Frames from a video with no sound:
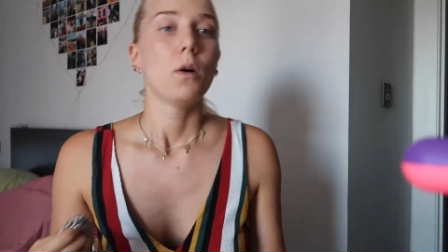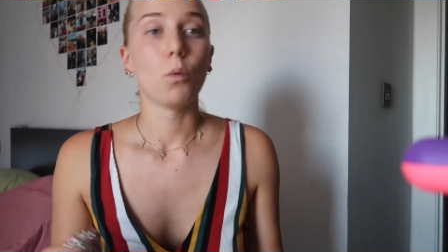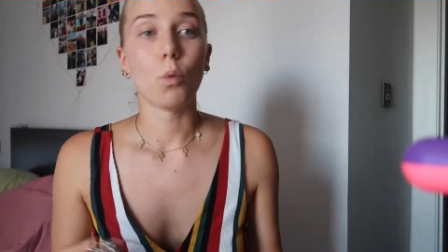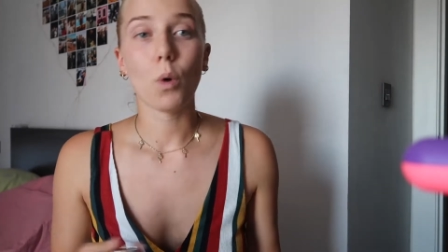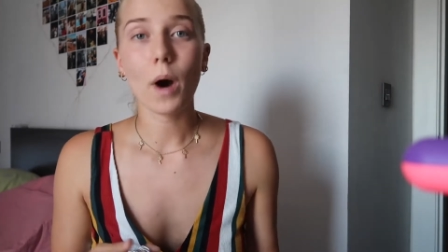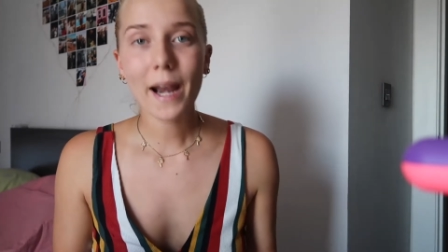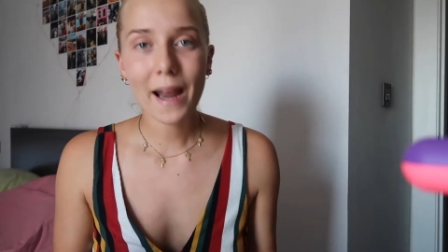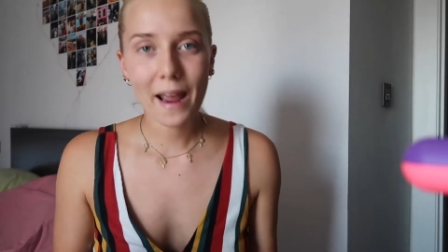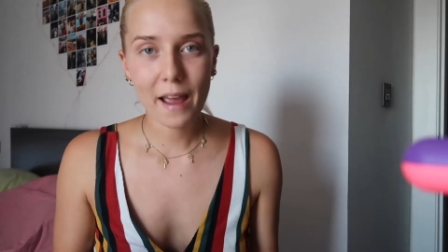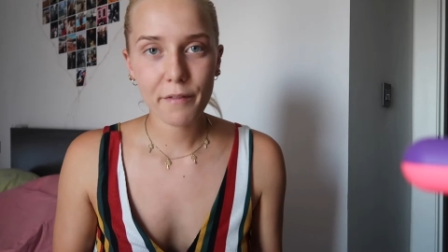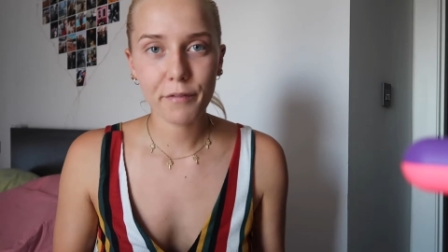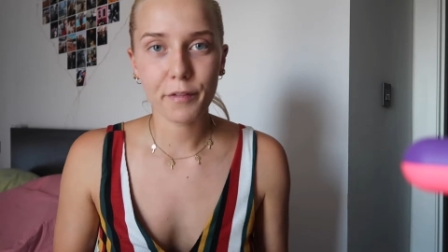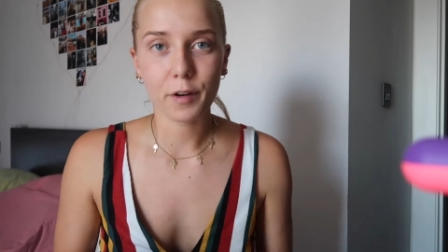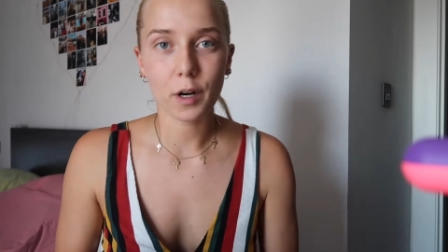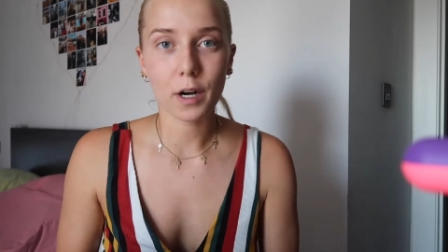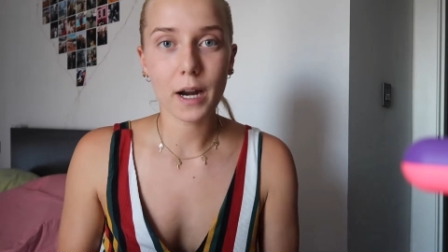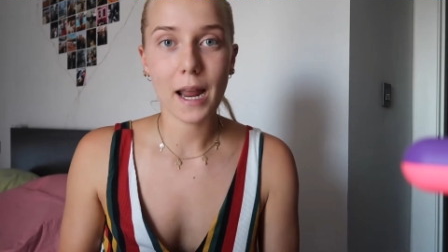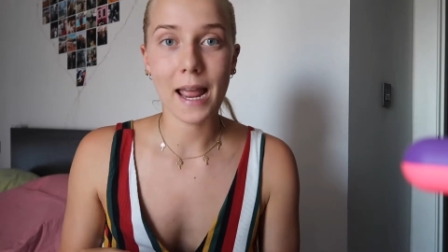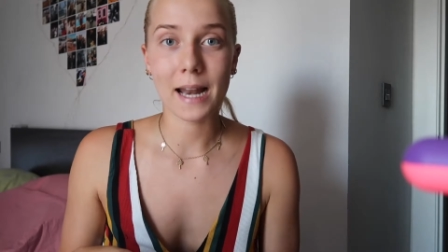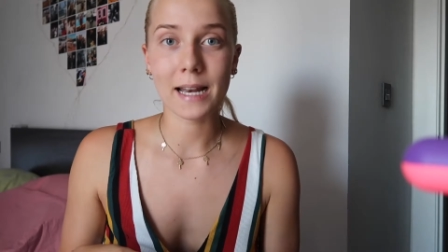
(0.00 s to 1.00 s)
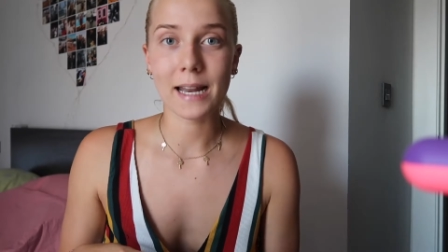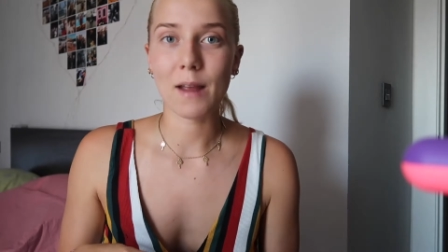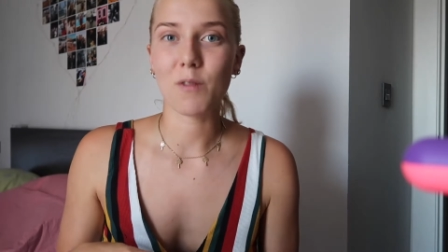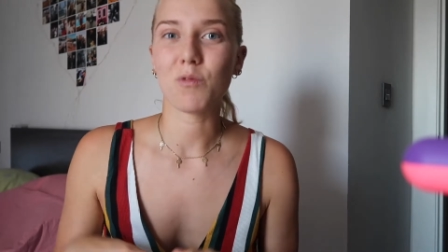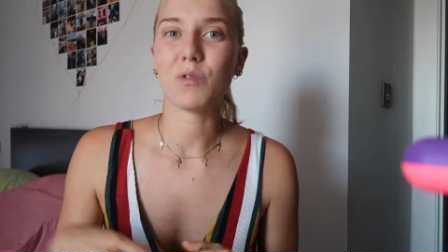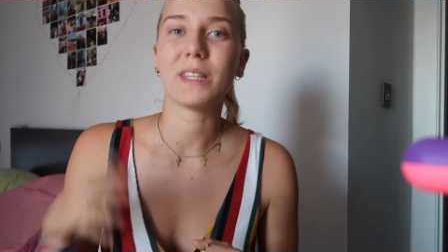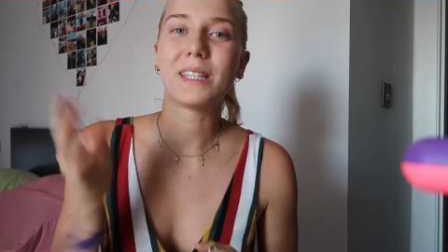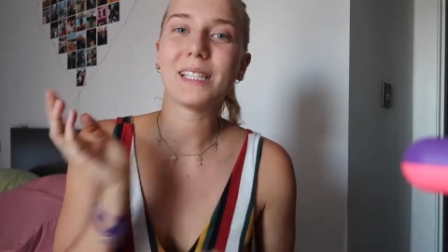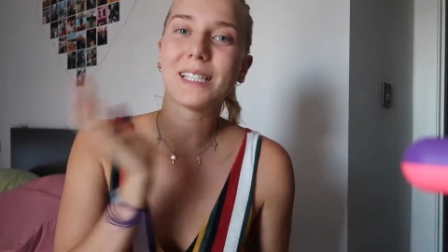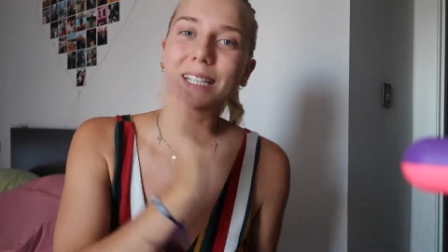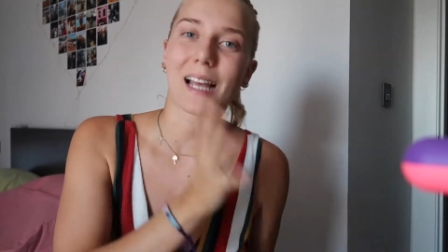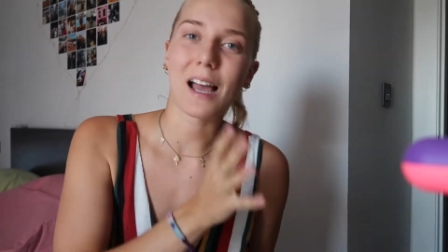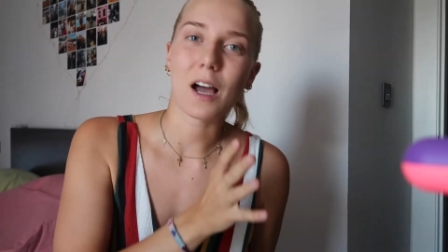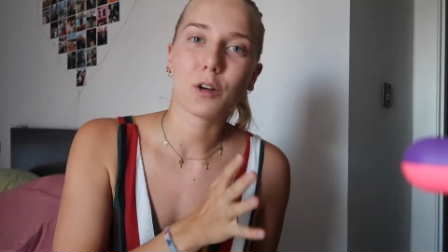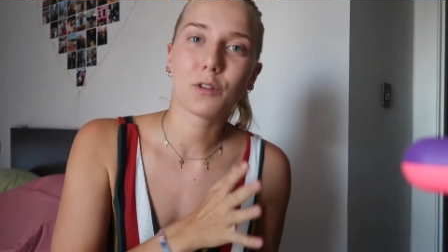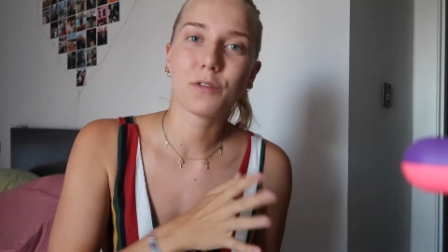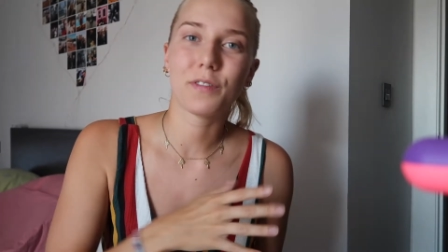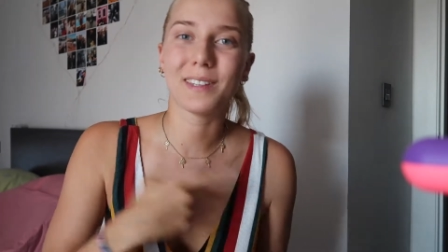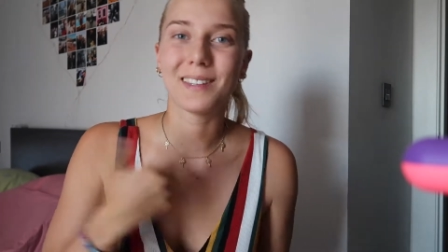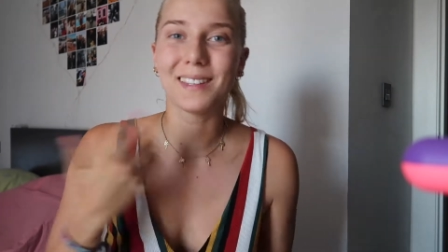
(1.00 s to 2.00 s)
whatever and then with this
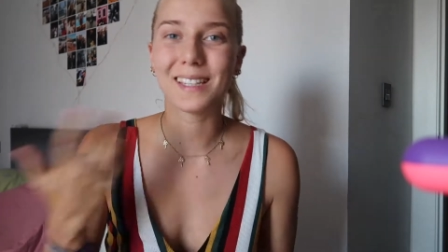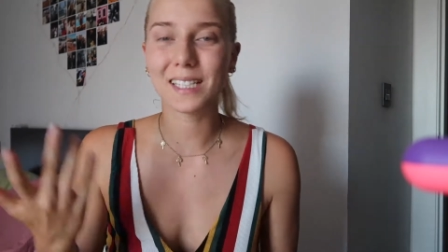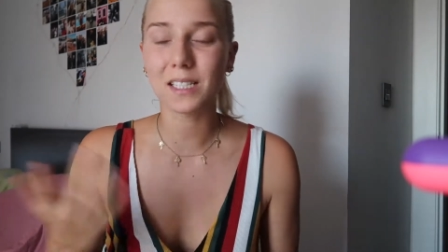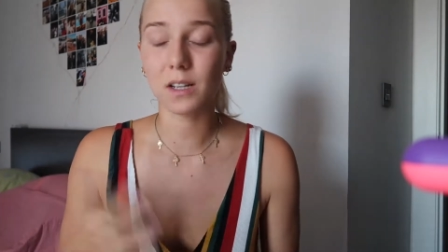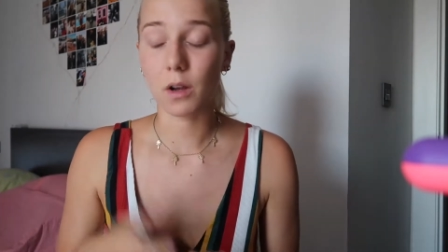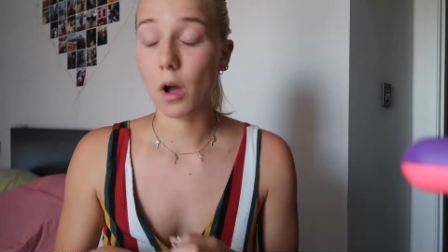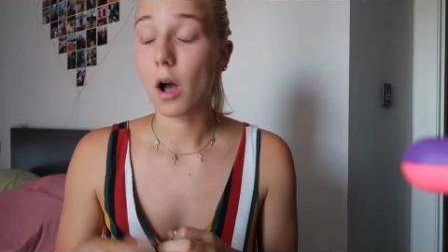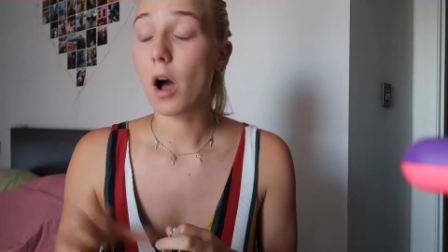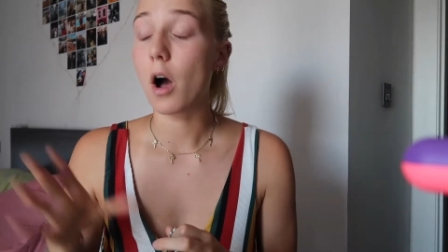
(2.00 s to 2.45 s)
outfit this